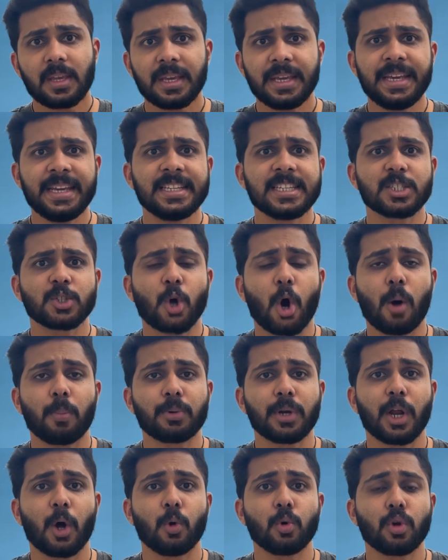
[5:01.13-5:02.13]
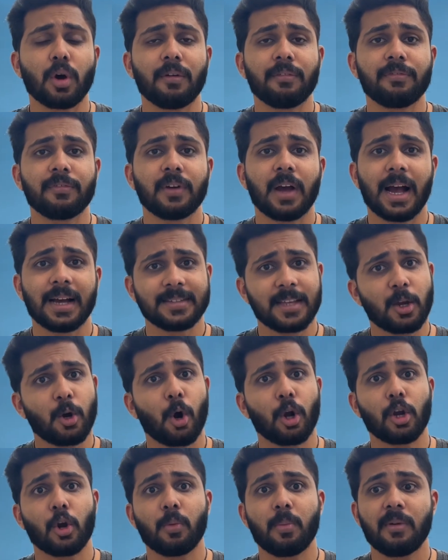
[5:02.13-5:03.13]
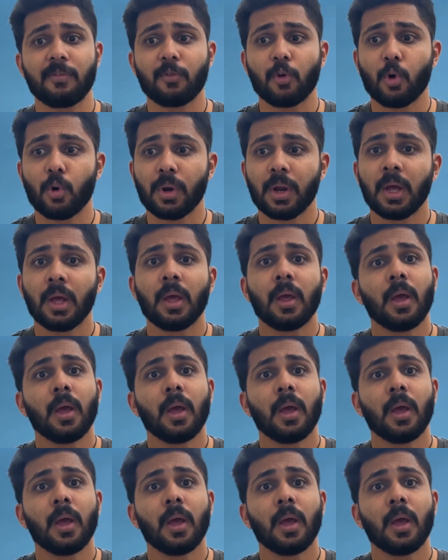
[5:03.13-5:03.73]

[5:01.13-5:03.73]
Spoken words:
he just opted out of, as I called out before,